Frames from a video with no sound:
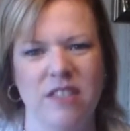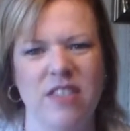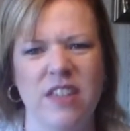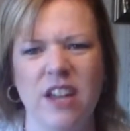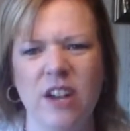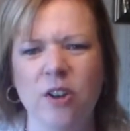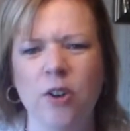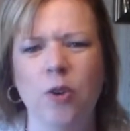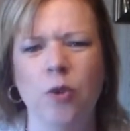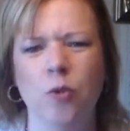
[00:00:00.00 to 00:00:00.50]

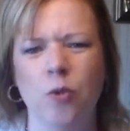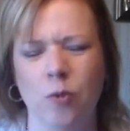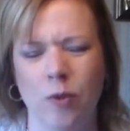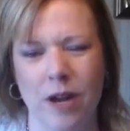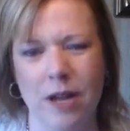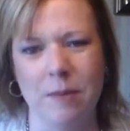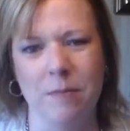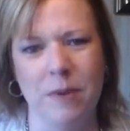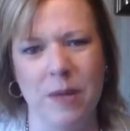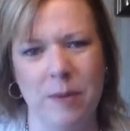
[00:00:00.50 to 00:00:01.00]
They're
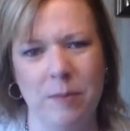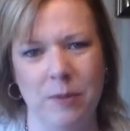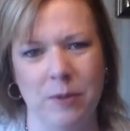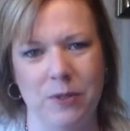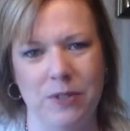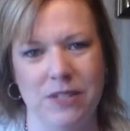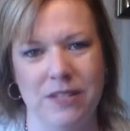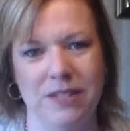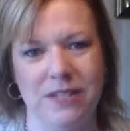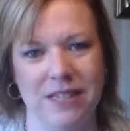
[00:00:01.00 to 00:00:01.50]
great
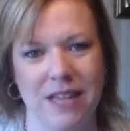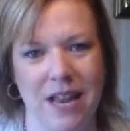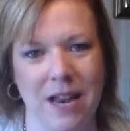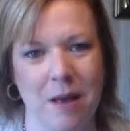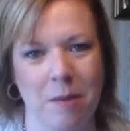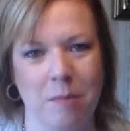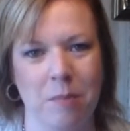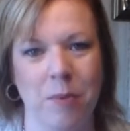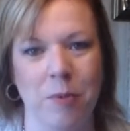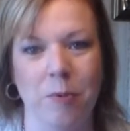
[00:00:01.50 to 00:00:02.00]
people to set
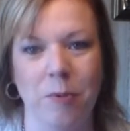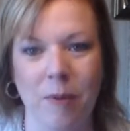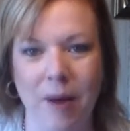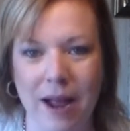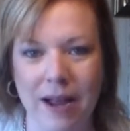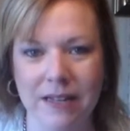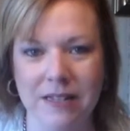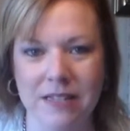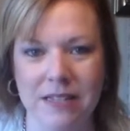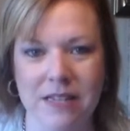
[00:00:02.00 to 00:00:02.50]
up
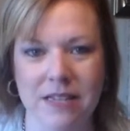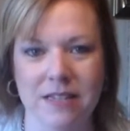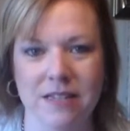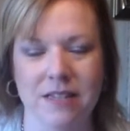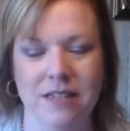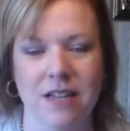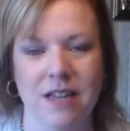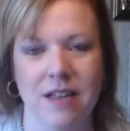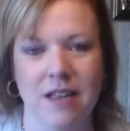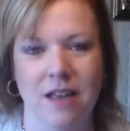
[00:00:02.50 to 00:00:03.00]

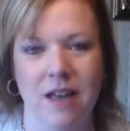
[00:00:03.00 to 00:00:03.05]
practice